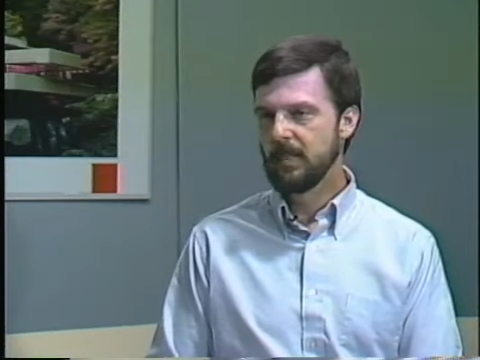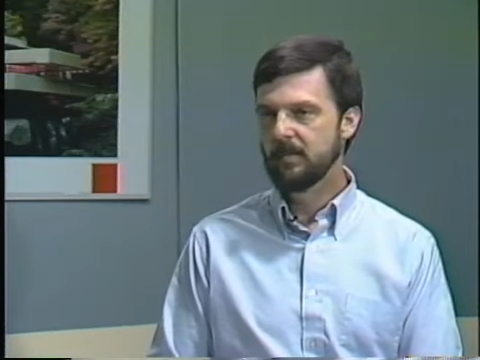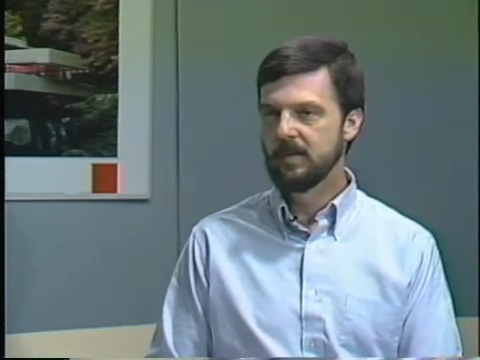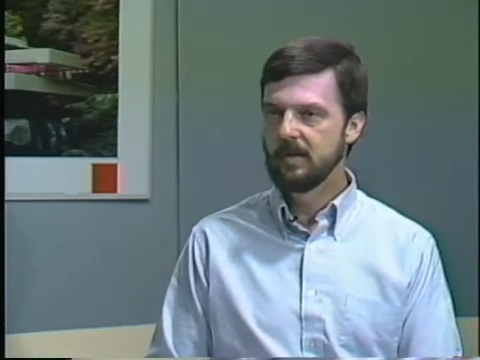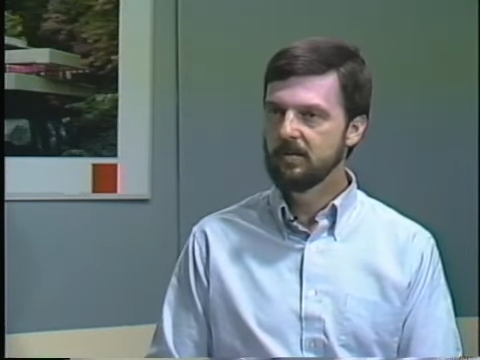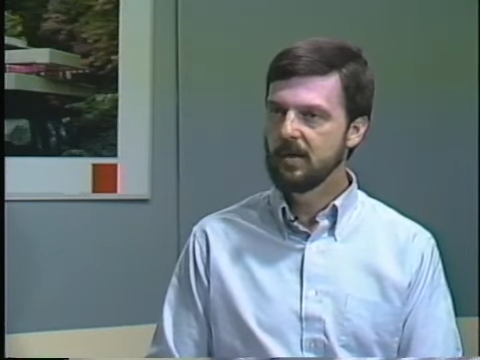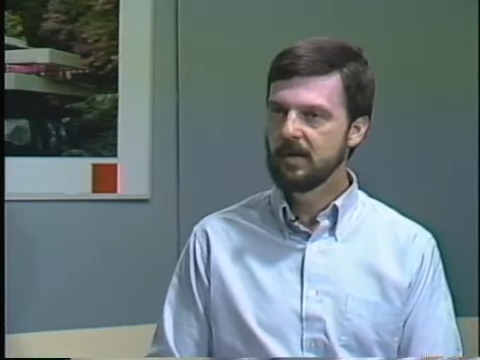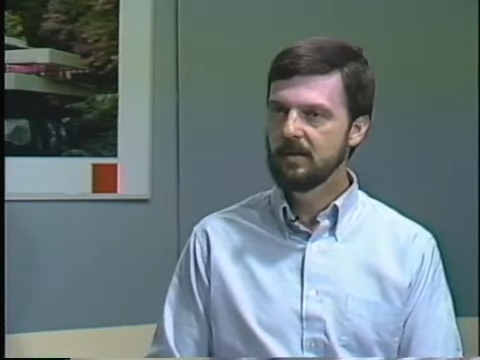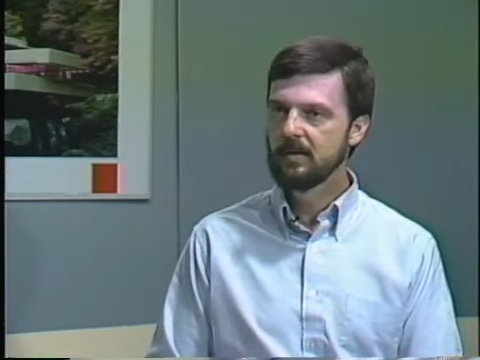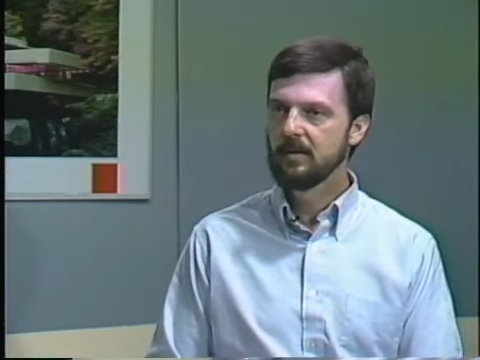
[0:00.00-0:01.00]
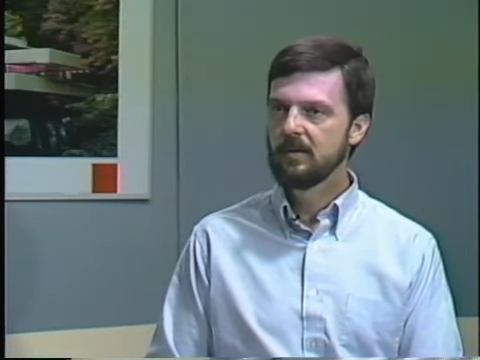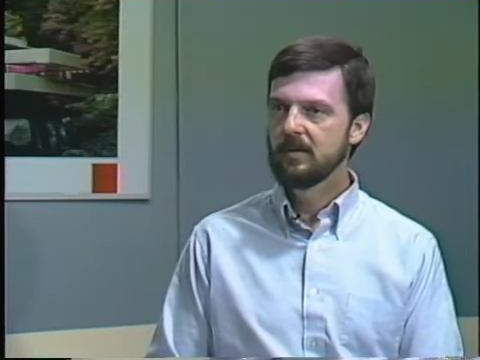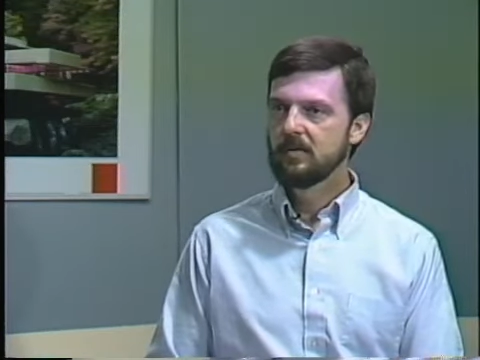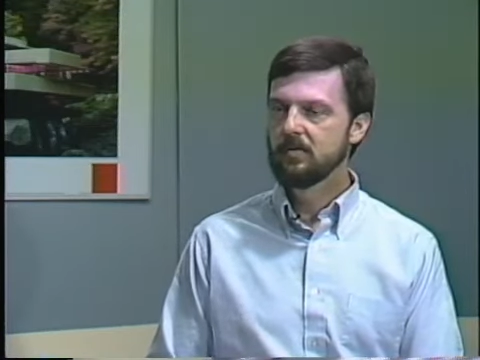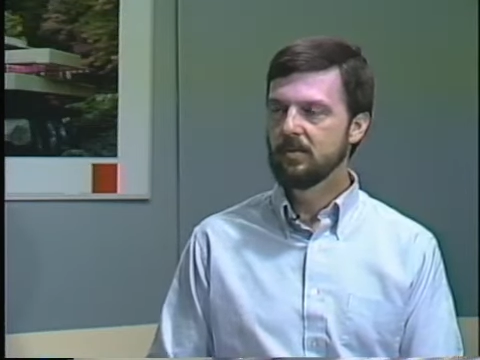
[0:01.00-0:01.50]
On the other hand,
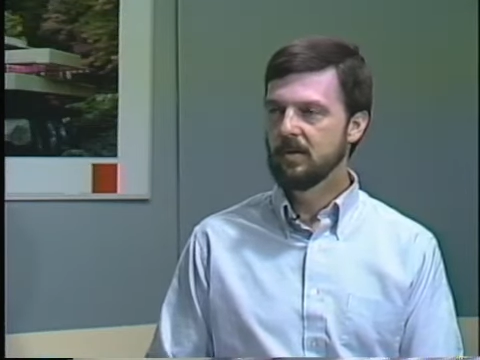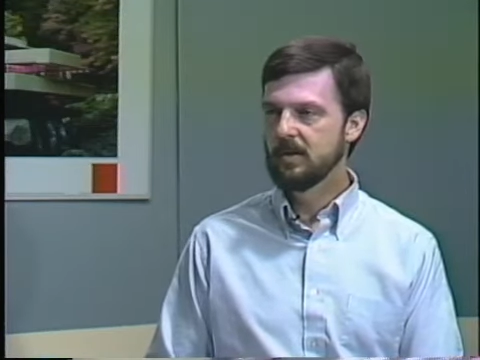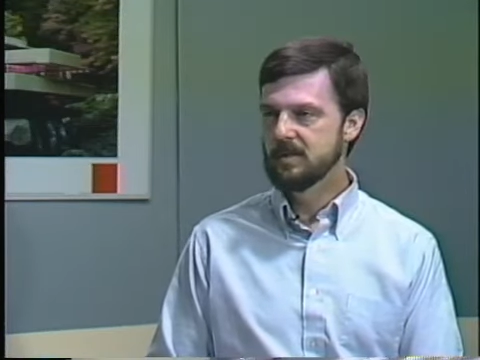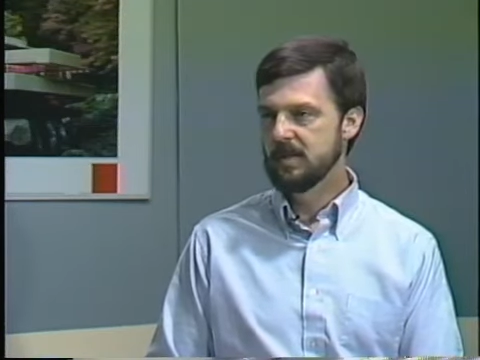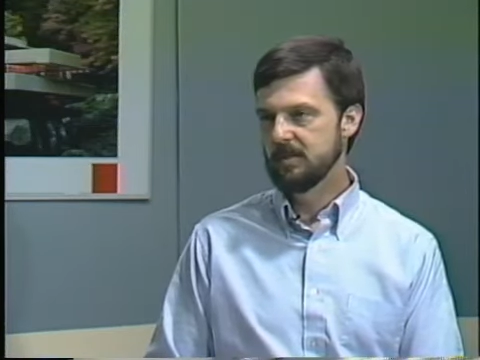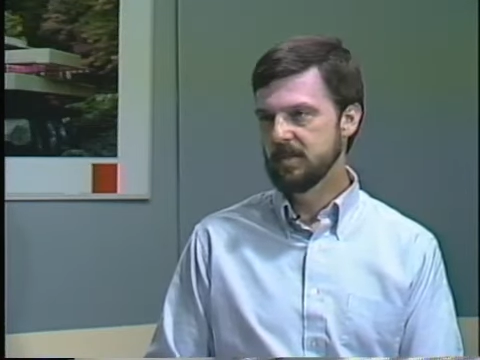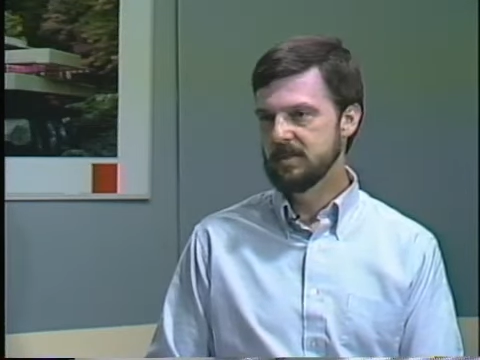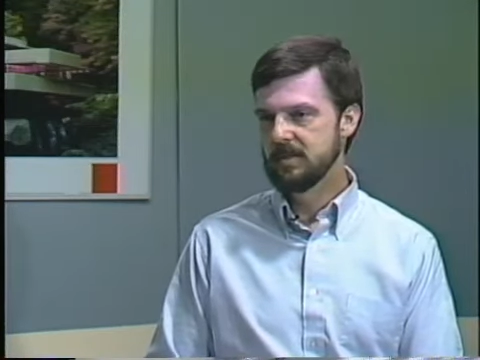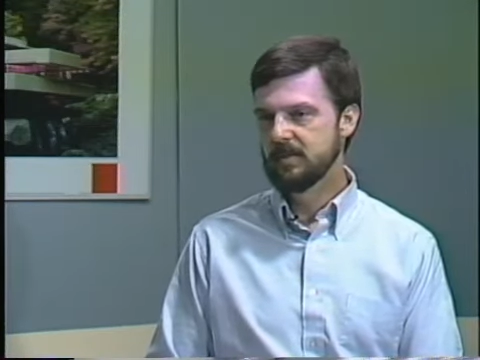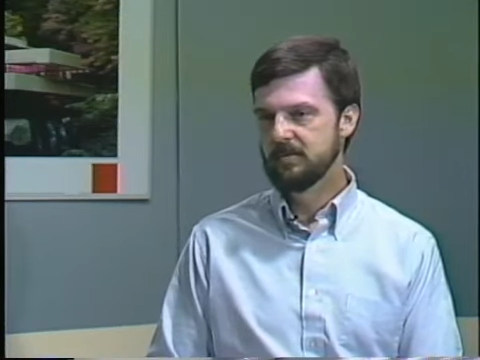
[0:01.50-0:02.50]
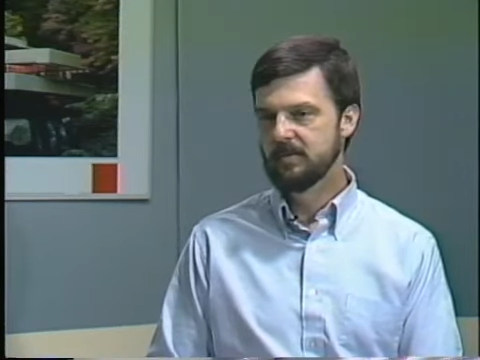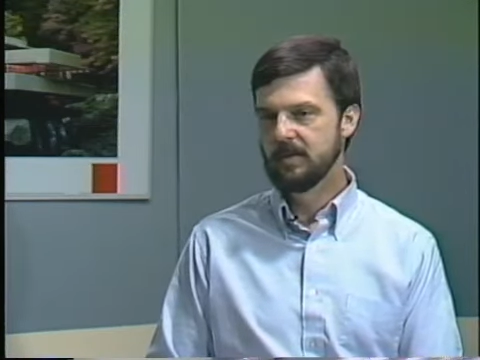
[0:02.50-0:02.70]
for an artist like myself,